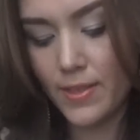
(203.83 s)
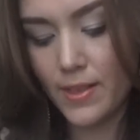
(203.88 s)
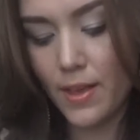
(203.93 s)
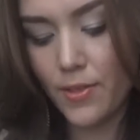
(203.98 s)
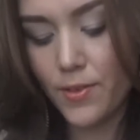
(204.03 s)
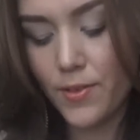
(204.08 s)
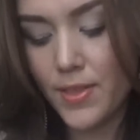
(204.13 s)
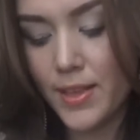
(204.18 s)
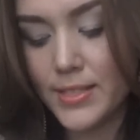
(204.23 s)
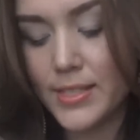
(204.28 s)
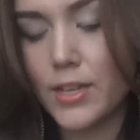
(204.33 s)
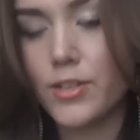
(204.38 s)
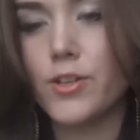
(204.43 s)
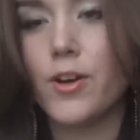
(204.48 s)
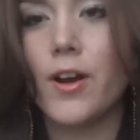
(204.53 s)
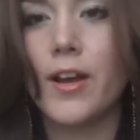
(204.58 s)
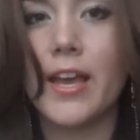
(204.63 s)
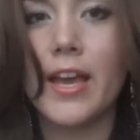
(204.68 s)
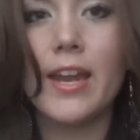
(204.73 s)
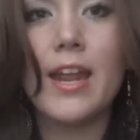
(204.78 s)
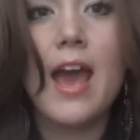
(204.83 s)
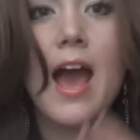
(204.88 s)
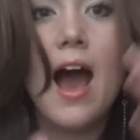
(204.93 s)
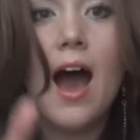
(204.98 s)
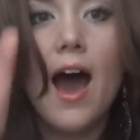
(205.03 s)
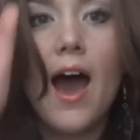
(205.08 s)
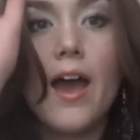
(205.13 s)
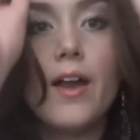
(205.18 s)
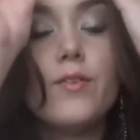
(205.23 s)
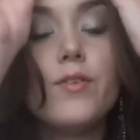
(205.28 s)
The other things at Target,
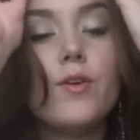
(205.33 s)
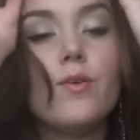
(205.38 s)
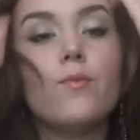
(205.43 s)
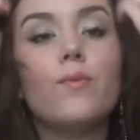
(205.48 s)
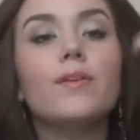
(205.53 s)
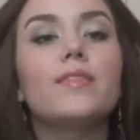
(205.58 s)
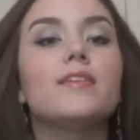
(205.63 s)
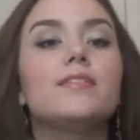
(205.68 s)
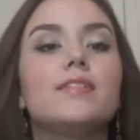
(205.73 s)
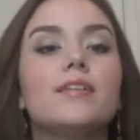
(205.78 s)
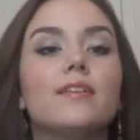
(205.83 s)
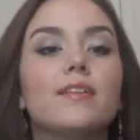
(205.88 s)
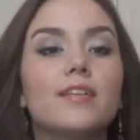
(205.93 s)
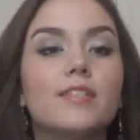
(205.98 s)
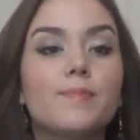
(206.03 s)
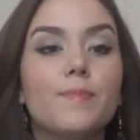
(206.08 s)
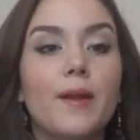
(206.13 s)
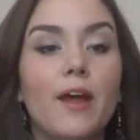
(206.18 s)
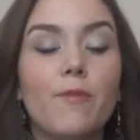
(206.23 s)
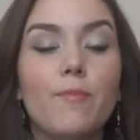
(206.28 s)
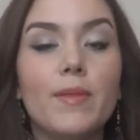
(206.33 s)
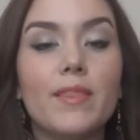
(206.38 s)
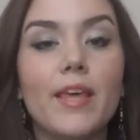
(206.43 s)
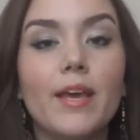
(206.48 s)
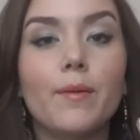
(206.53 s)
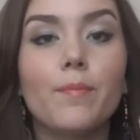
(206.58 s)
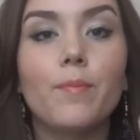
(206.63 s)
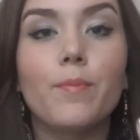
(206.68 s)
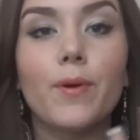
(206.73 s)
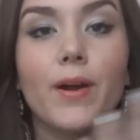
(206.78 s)
I don't know what the deal is, but I've been
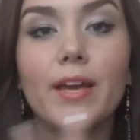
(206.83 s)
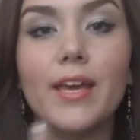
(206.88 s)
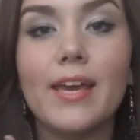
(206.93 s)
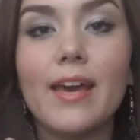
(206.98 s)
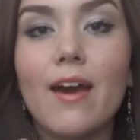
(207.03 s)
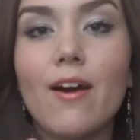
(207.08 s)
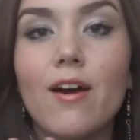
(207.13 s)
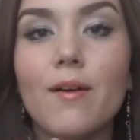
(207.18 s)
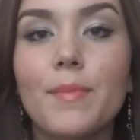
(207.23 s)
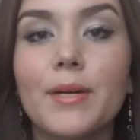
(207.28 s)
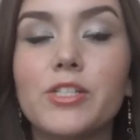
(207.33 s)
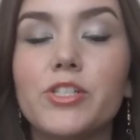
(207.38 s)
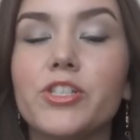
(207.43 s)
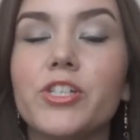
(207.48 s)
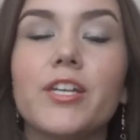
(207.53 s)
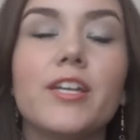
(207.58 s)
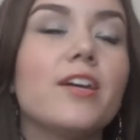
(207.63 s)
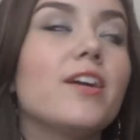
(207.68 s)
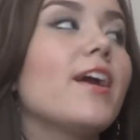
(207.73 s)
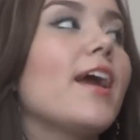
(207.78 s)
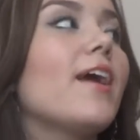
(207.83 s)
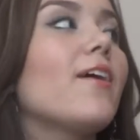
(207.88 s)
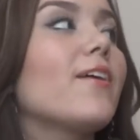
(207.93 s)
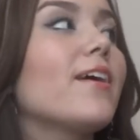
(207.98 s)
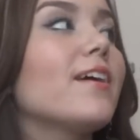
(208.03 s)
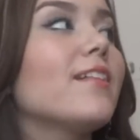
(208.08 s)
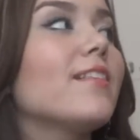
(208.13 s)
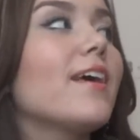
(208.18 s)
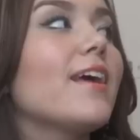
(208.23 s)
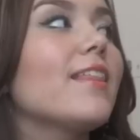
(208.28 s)
like breaking out on my chin
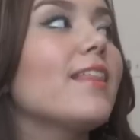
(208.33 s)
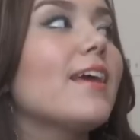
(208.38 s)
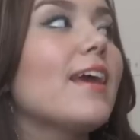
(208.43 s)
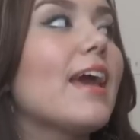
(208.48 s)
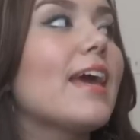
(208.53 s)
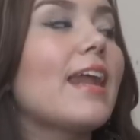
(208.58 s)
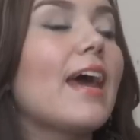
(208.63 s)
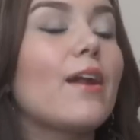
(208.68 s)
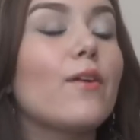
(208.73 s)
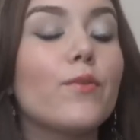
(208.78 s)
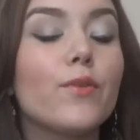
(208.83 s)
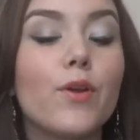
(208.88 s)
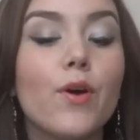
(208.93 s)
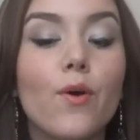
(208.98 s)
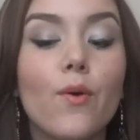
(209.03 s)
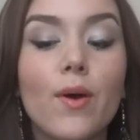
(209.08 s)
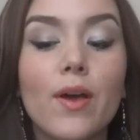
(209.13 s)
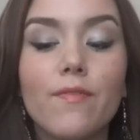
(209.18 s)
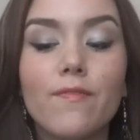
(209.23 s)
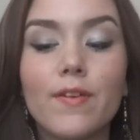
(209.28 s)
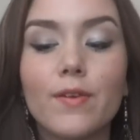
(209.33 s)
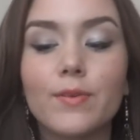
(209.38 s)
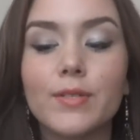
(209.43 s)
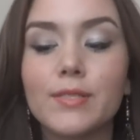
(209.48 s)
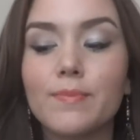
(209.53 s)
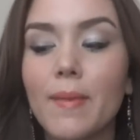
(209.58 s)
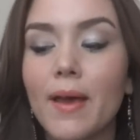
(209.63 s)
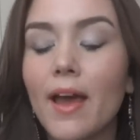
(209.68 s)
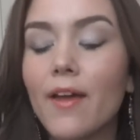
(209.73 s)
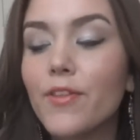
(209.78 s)
area lately, and I don't know if it
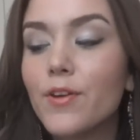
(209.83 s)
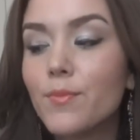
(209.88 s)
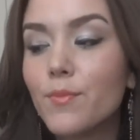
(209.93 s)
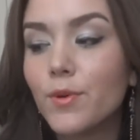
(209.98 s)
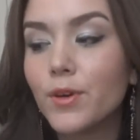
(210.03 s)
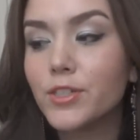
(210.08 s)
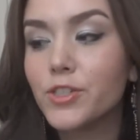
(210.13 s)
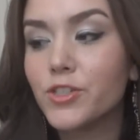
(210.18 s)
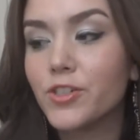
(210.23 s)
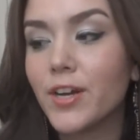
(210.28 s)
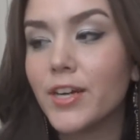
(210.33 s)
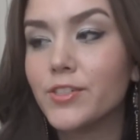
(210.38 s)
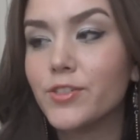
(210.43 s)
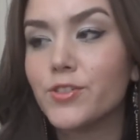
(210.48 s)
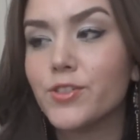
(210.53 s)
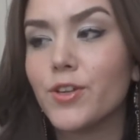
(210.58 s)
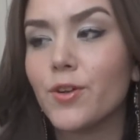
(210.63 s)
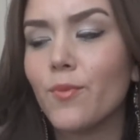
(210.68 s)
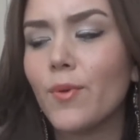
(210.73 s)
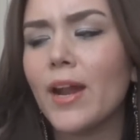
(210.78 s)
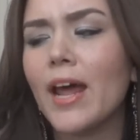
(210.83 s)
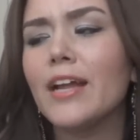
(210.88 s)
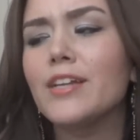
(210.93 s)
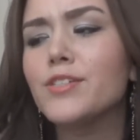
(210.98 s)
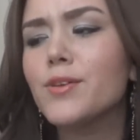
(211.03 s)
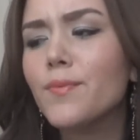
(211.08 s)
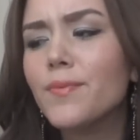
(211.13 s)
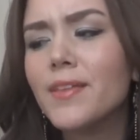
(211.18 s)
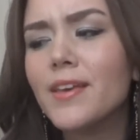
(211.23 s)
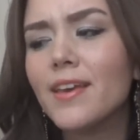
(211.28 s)
was my other moisturizers or what. I
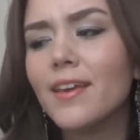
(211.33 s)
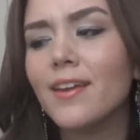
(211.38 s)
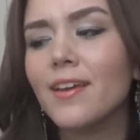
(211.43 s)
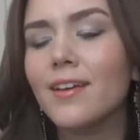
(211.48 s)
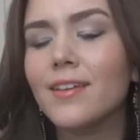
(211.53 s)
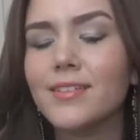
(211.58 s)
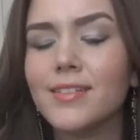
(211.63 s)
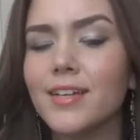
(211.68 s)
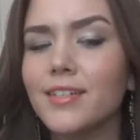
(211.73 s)
don't think it is.